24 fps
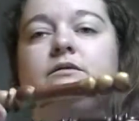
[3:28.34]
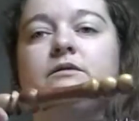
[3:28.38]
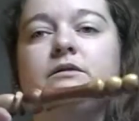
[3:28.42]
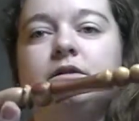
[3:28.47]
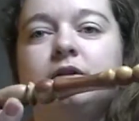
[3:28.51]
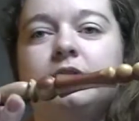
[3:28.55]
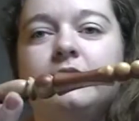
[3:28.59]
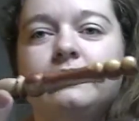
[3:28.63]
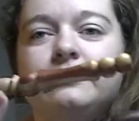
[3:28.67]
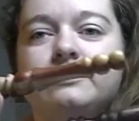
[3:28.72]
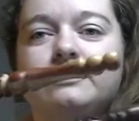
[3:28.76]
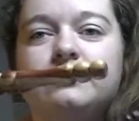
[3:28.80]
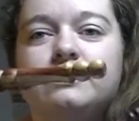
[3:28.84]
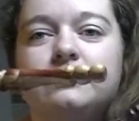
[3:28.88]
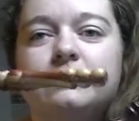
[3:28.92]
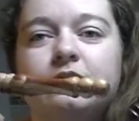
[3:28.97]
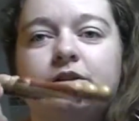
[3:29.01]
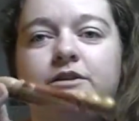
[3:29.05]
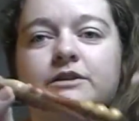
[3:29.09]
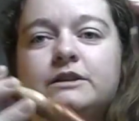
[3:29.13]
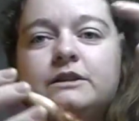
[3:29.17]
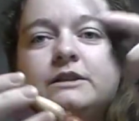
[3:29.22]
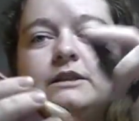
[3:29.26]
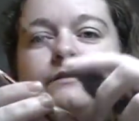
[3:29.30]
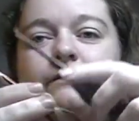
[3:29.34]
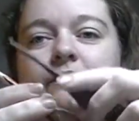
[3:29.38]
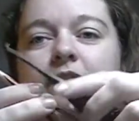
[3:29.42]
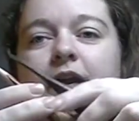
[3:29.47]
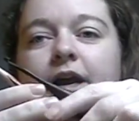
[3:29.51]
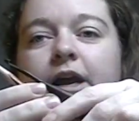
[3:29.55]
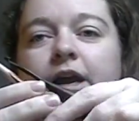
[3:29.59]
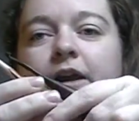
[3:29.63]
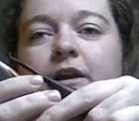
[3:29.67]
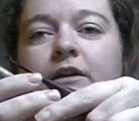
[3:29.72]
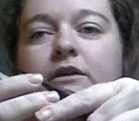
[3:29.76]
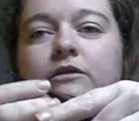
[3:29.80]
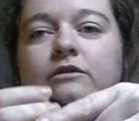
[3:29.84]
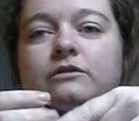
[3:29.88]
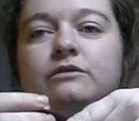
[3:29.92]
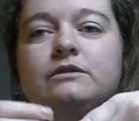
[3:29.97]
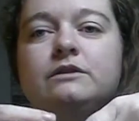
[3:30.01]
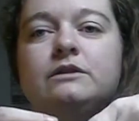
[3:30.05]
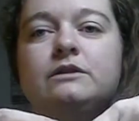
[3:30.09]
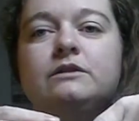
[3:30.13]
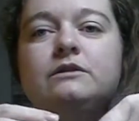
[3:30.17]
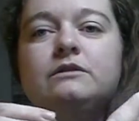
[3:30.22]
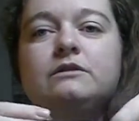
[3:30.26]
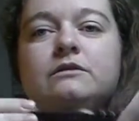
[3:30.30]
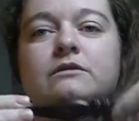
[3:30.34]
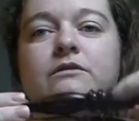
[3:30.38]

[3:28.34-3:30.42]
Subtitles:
There's the different handles.